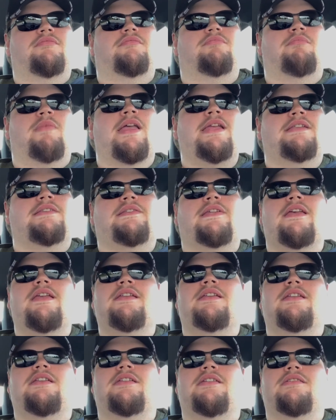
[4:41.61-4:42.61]

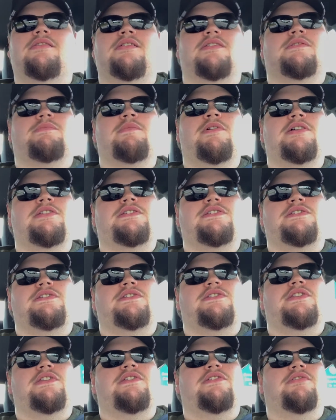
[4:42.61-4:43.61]
maintain it as much as
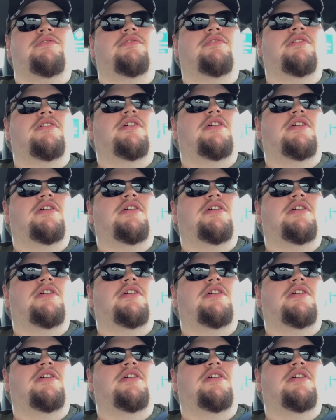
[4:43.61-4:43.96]
you do.